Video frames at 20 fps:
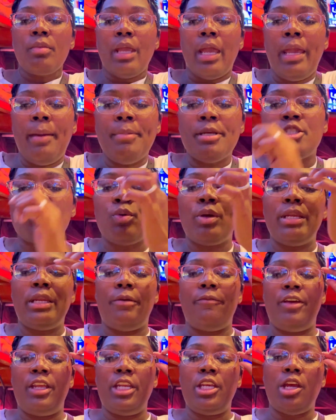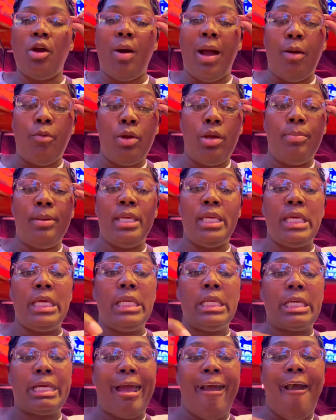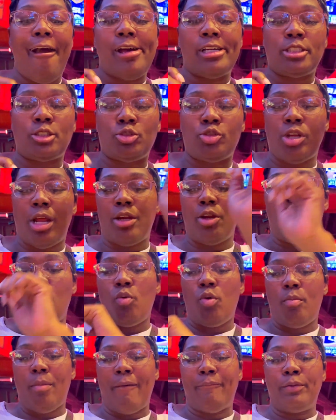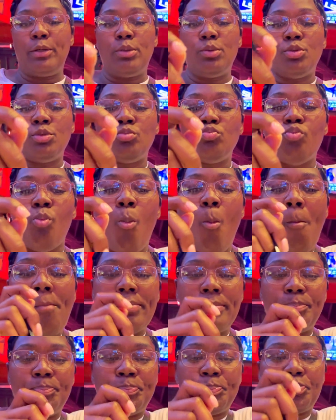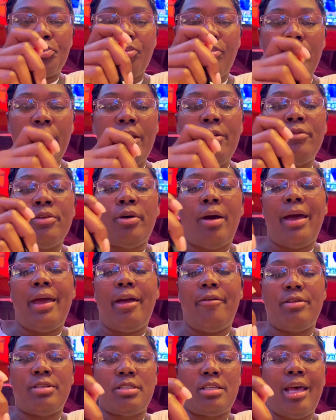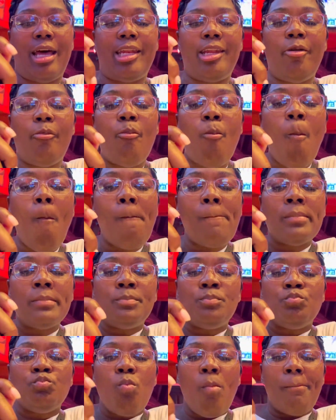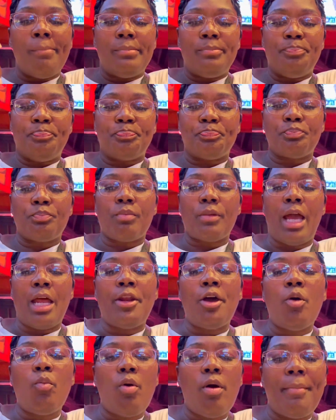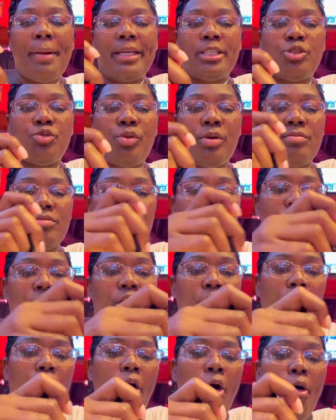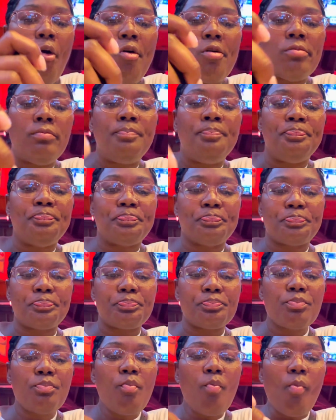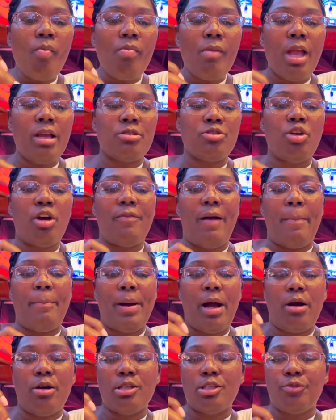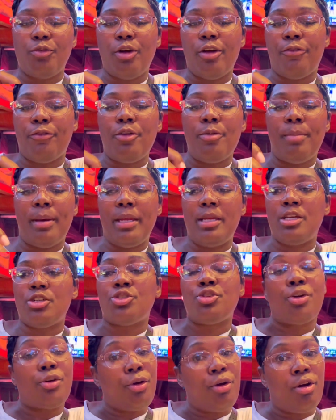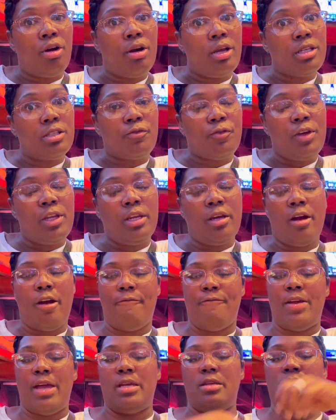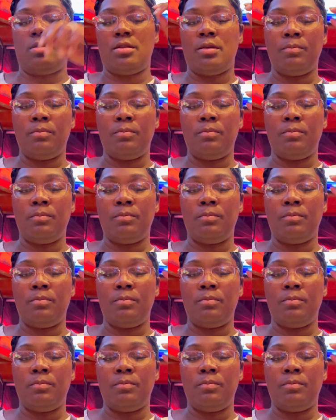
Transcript: In between the video, I will be eating, guys, because I don't want my food, even though I have a salad, I don't want my shrimps to get cold. So if I pause for a few minutes, your girl is feeding her face.